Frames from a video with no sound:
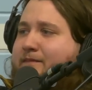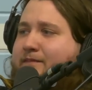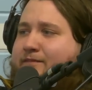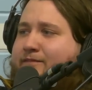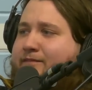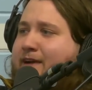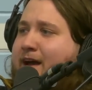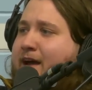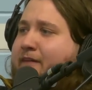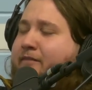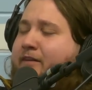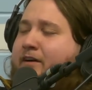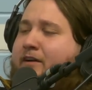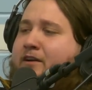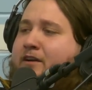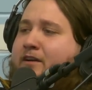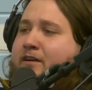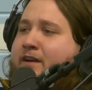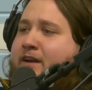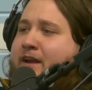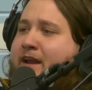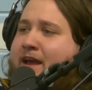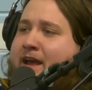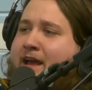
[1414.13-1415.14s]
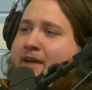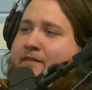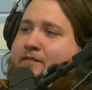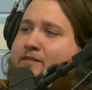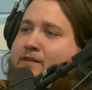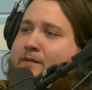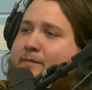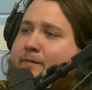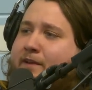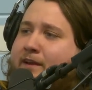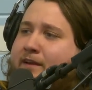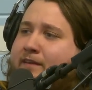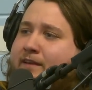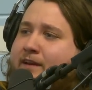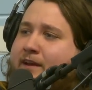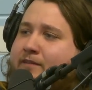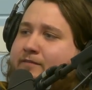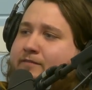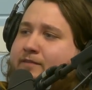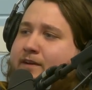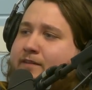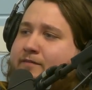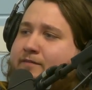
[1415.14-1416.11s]
500 and a half, something like
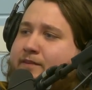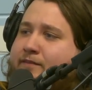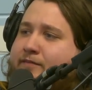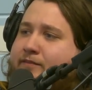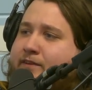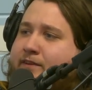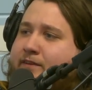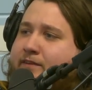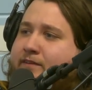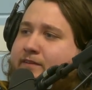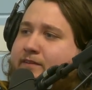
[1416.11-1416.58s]
that, 550.